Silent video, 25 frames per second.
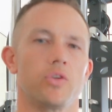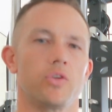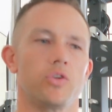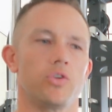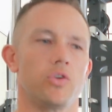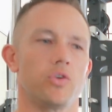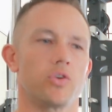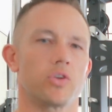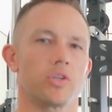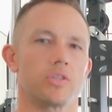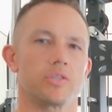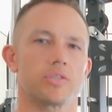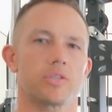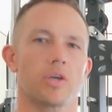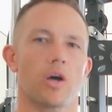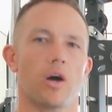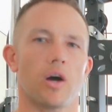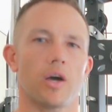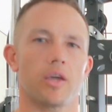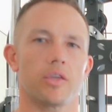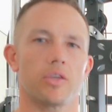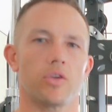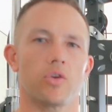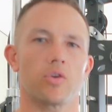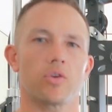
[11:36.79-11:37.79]
You
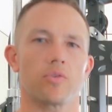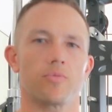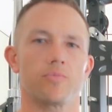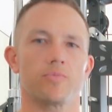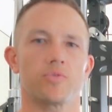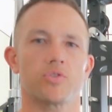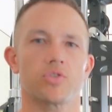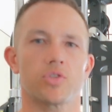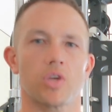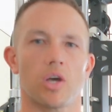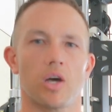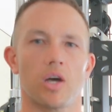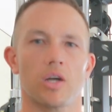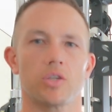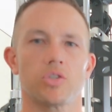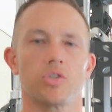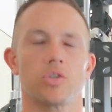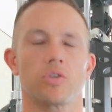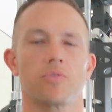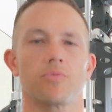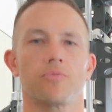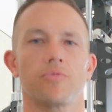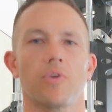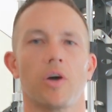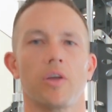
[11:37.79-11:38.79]
can search, you
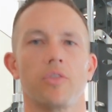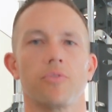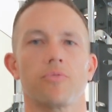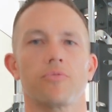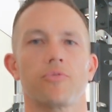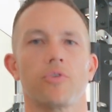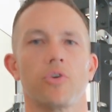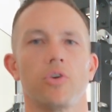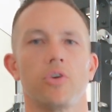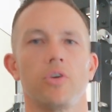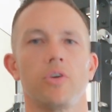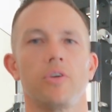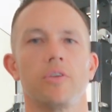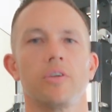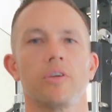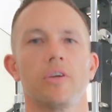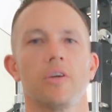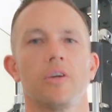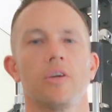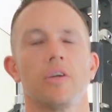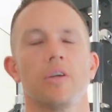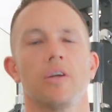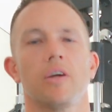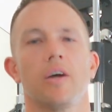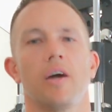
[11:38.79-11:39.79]
can find the food.
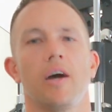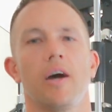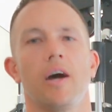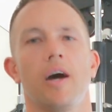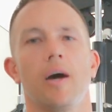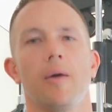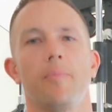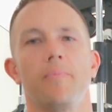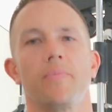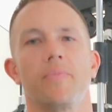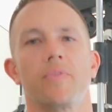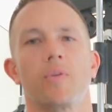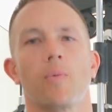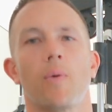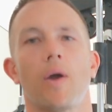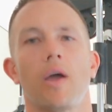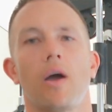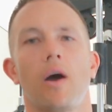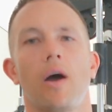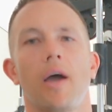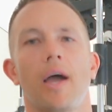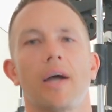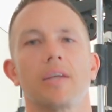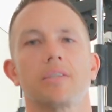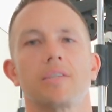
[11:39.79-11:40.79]
The way
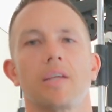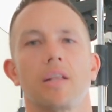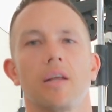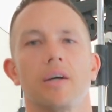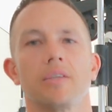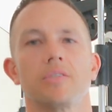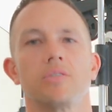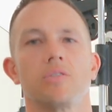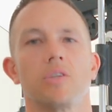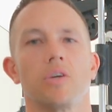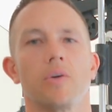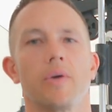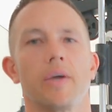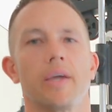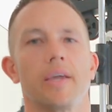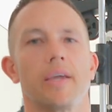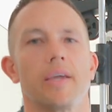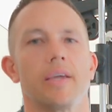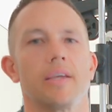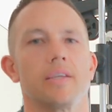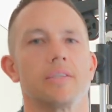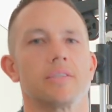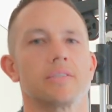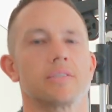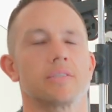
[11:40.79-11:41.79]
I actually like to do it
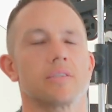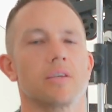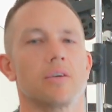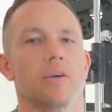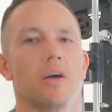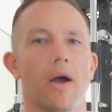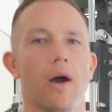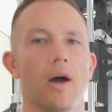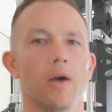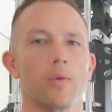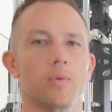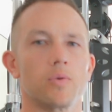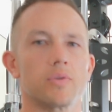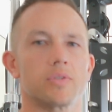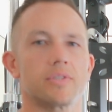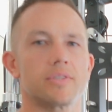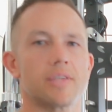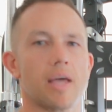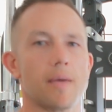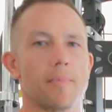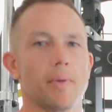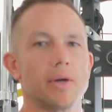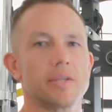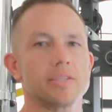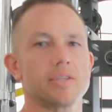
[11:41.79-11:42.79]
is I will
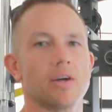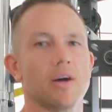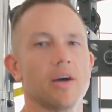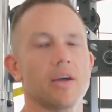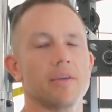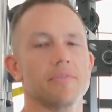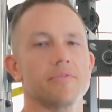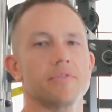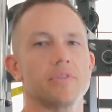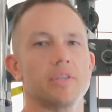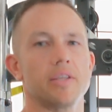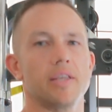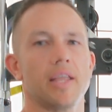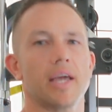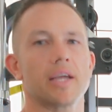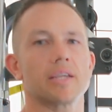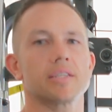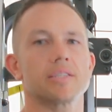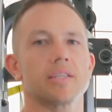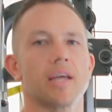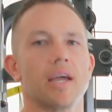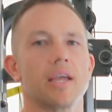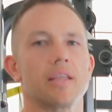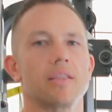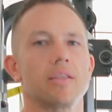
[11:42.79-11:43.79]
set my diet for the
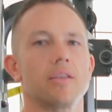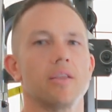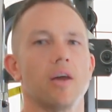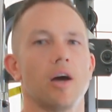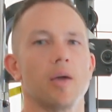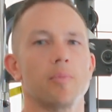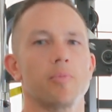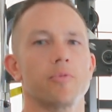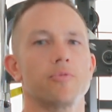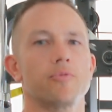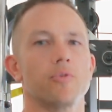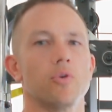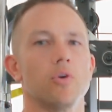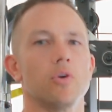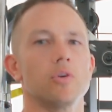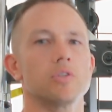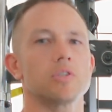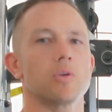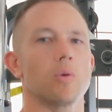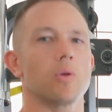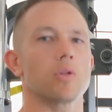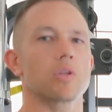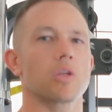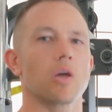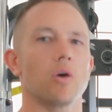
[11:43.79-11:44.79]
next day, the night before.
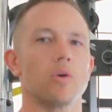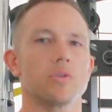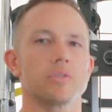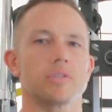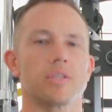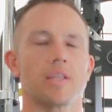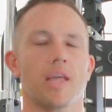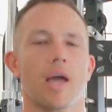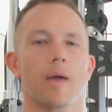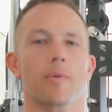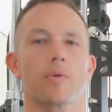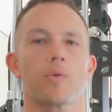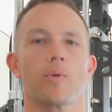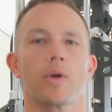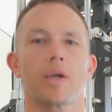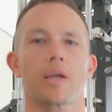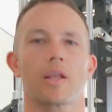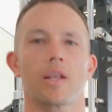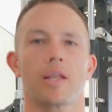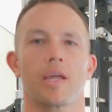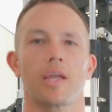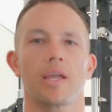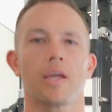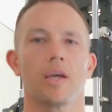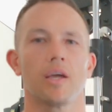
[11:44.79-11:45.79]
So I'll go onto the app
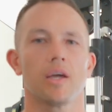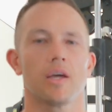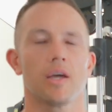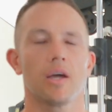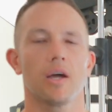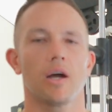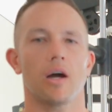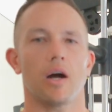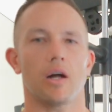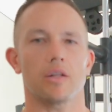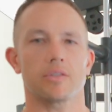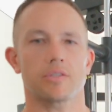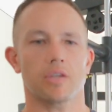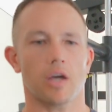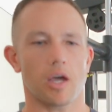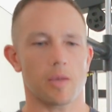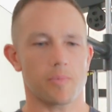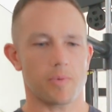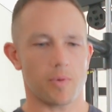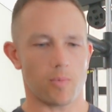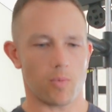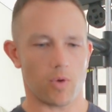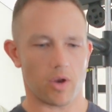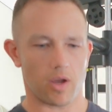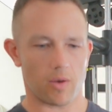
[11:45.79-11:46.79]
quickly. I'll type
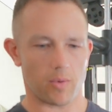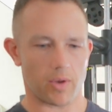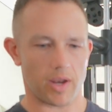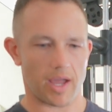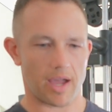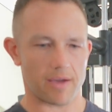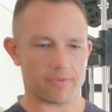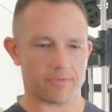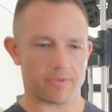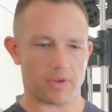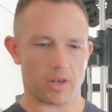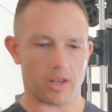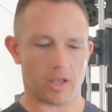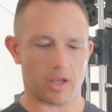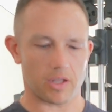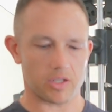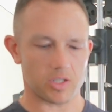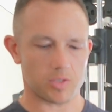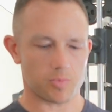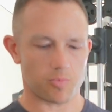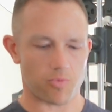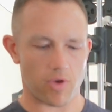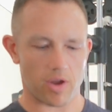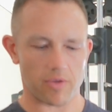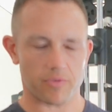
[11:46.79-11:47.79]
in what I want to have for
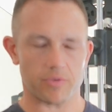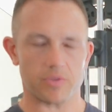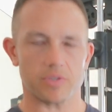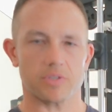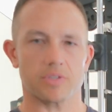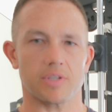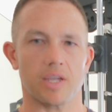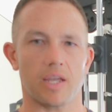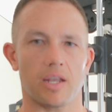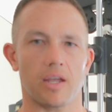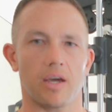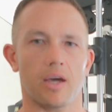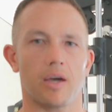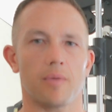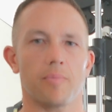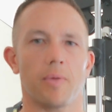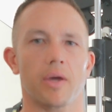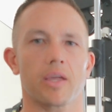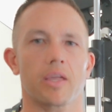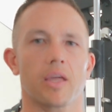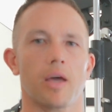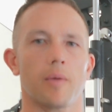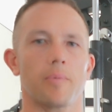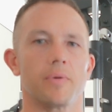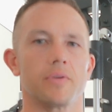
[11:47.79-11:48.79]
lunch, breakfast, dinner, my
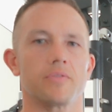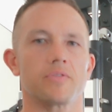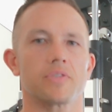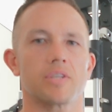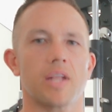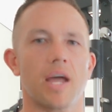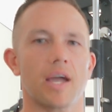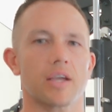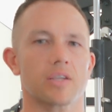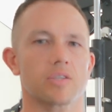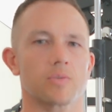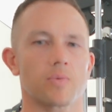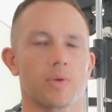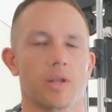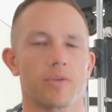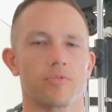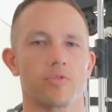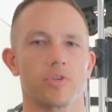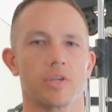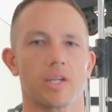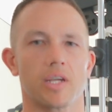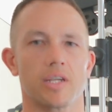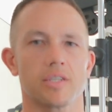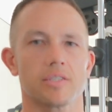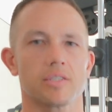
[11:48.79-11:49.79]
couple of snacks or whatever
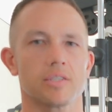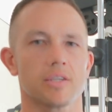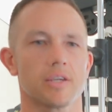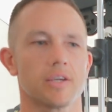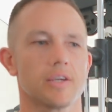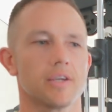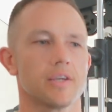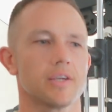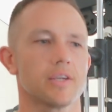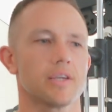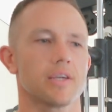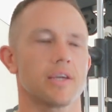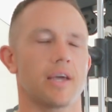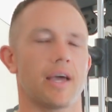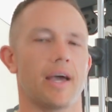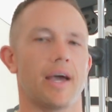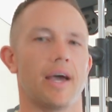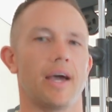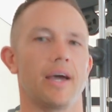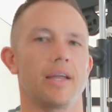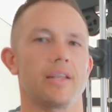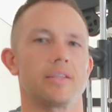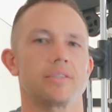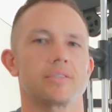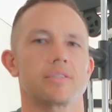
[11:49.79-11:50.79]
it is.
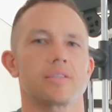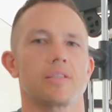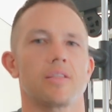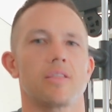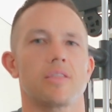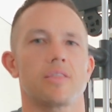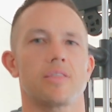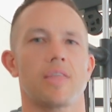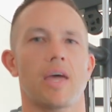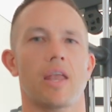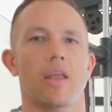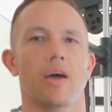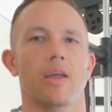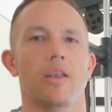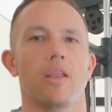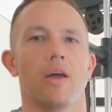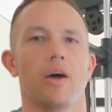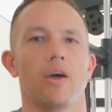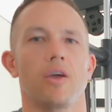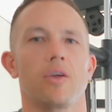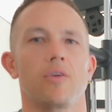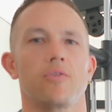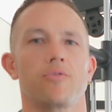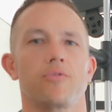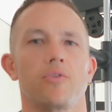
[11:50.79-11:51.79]
And then I
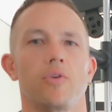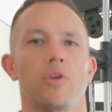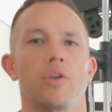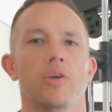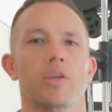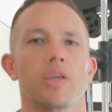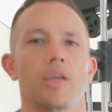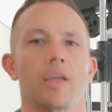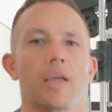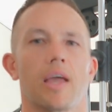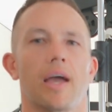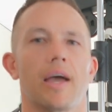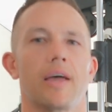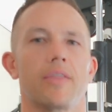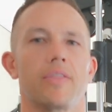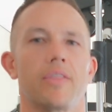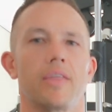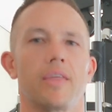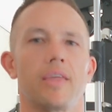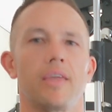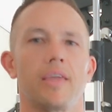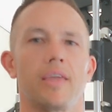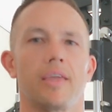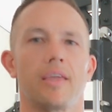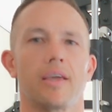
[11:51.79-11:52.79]
know through looking at
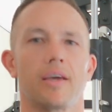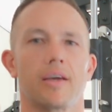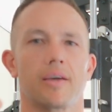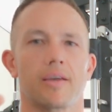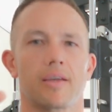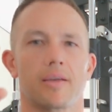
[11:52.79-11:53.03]
the